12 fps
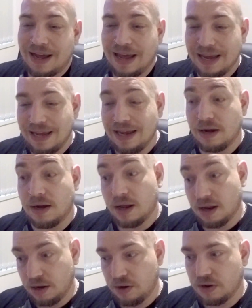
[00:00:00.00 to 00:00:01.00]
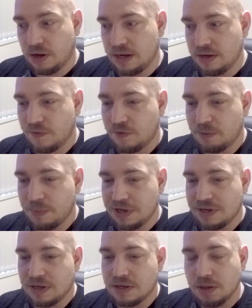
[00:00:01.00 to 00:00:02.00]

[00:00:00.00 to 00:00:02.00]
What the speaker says: Again, not ideal for a business.